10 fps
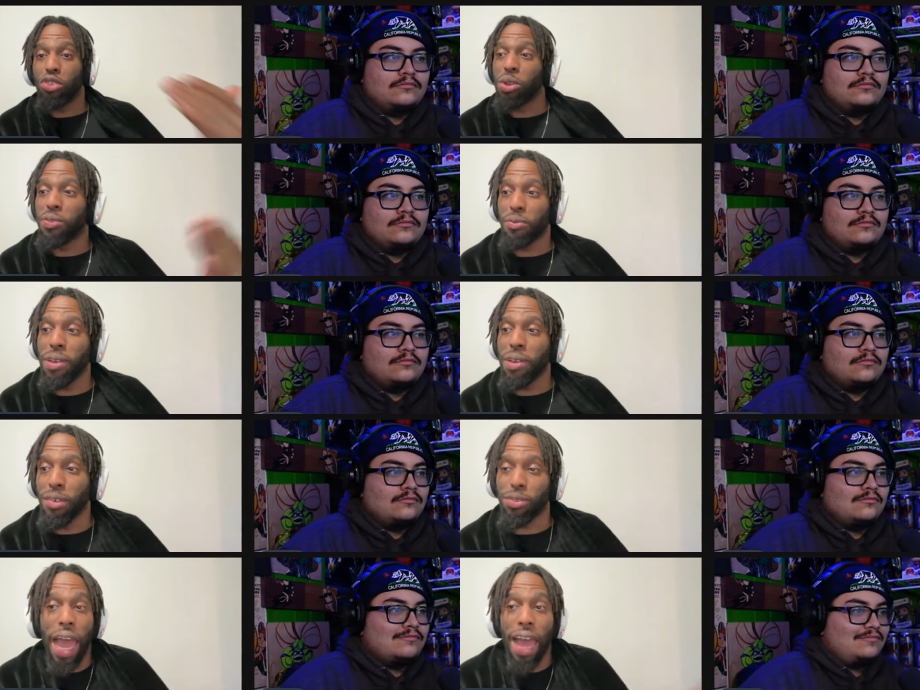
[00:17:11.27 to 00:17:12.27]
Speaker 1: from him. So I
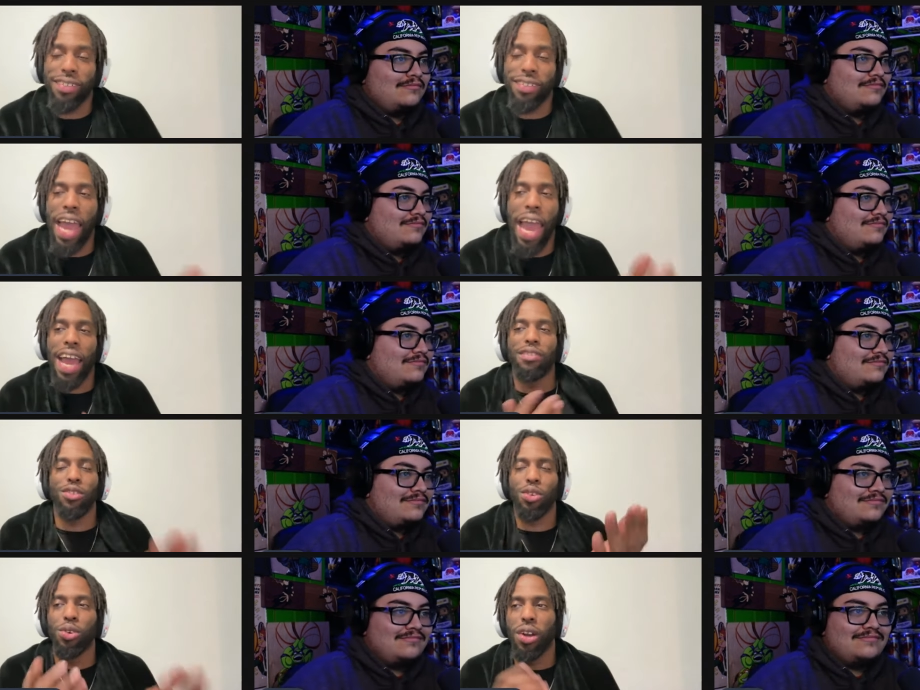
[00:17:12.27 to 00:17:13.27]
was like, I, I was
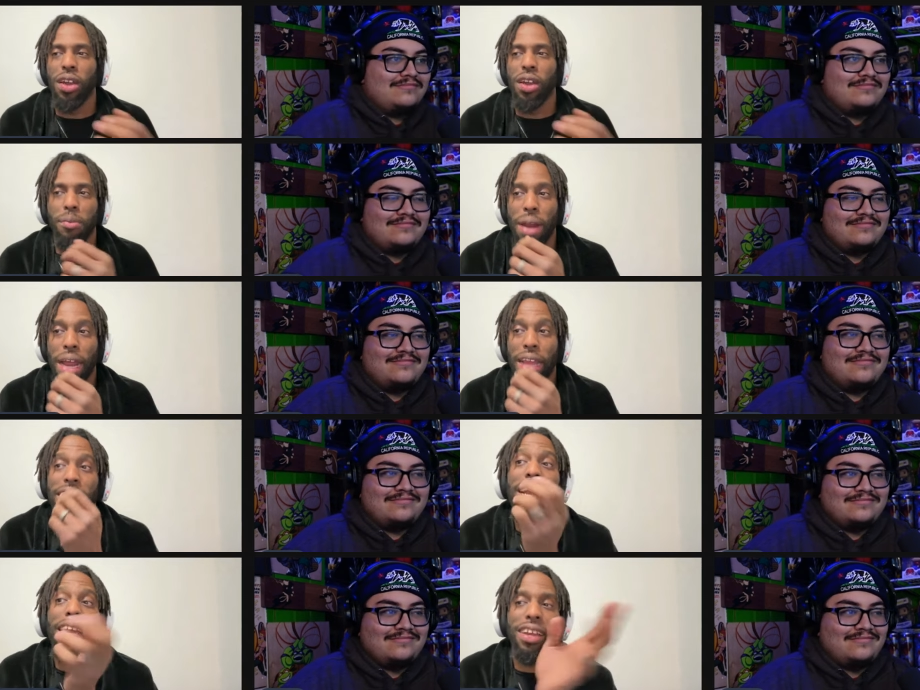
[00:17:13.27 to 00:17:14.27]
torn, but I think
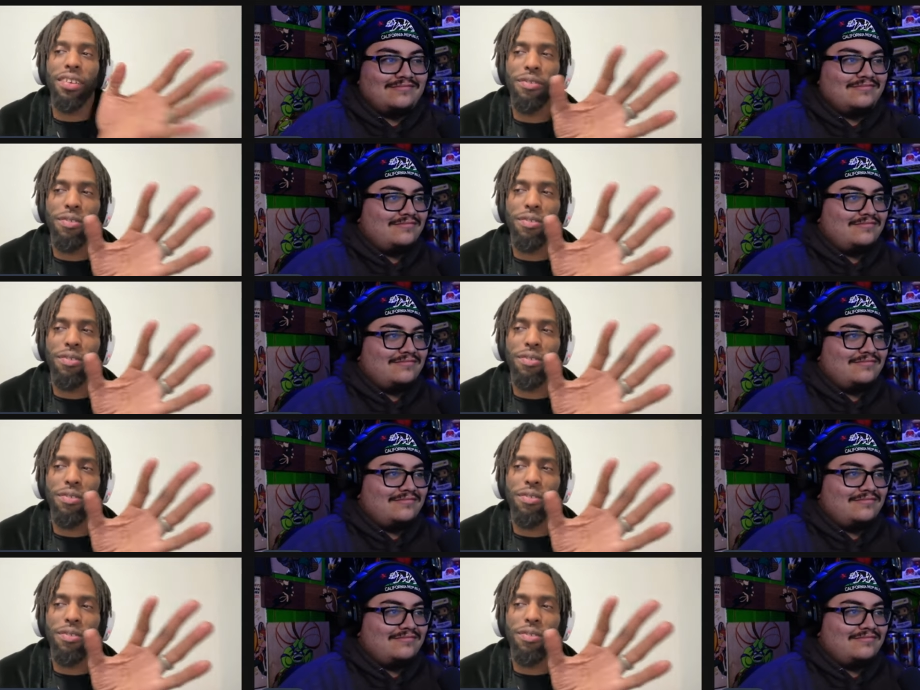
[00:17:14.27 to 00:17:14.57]
from the